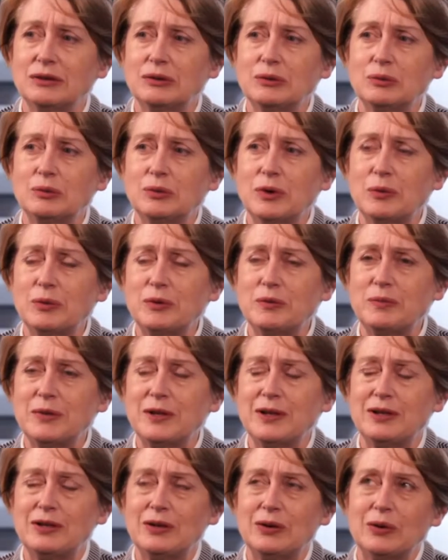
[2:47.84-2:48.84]
What would
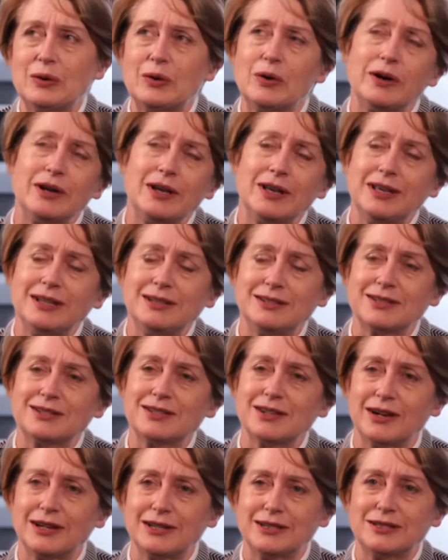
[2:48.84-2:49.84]
be your
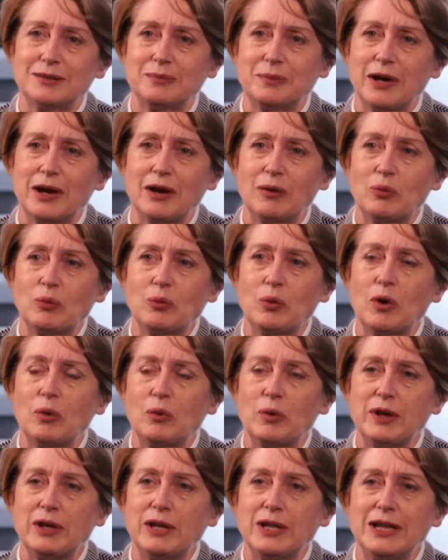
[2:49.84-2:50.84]
insights about
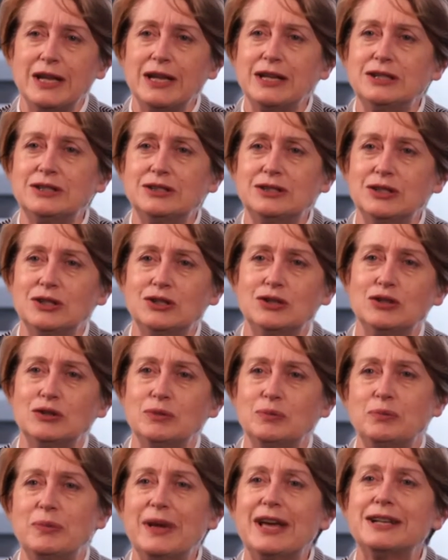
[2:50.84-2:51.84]
what we need to
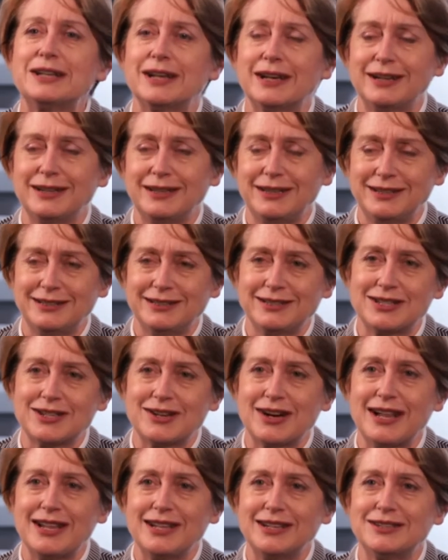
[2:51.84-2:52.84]
do better in
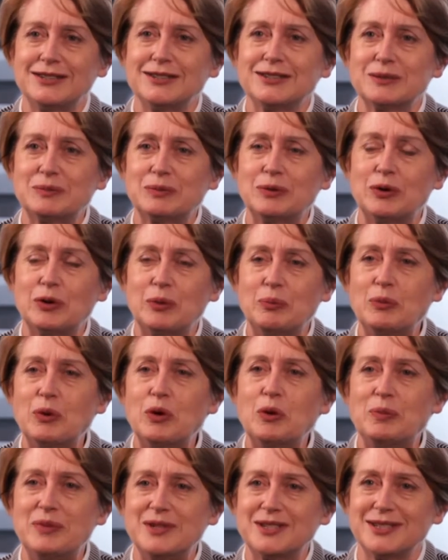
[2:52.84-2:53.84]
Australia to support
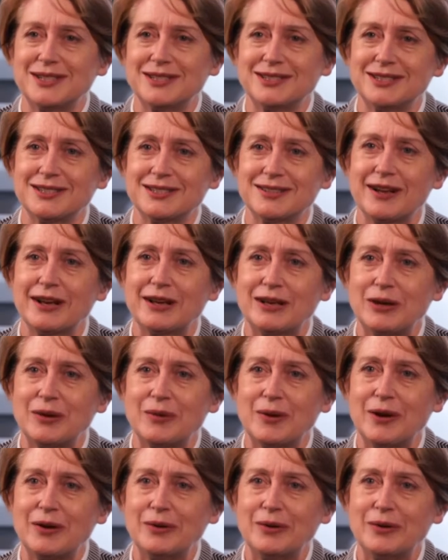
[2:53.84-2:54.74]
more businesses like your